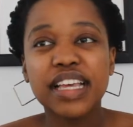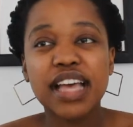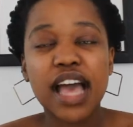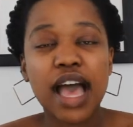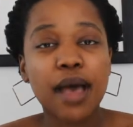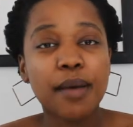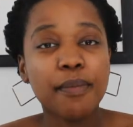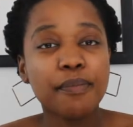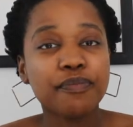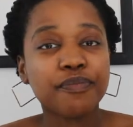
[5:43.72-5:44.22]

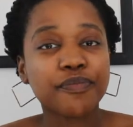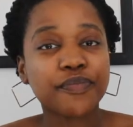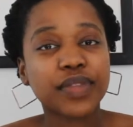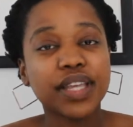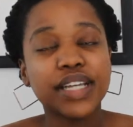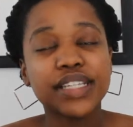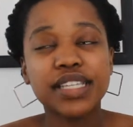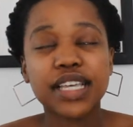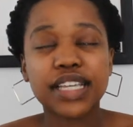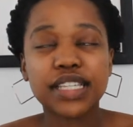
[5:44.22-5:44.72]
um,
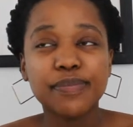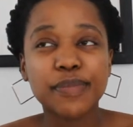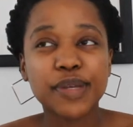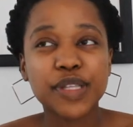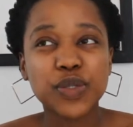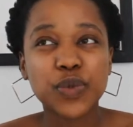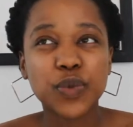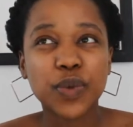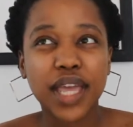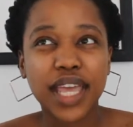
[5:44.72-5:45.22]

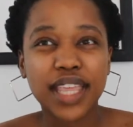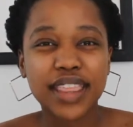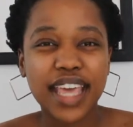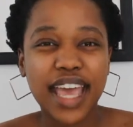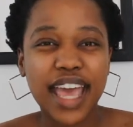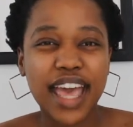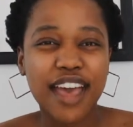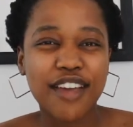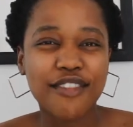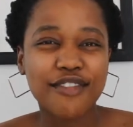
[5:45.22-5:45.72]
assessments where they
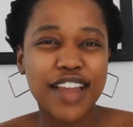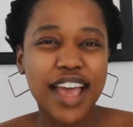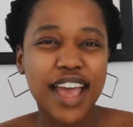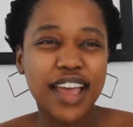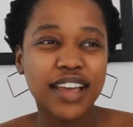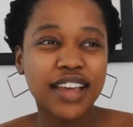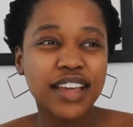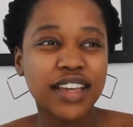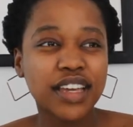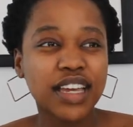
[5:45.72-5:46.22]
have
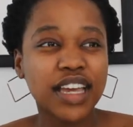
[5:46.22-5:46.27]
like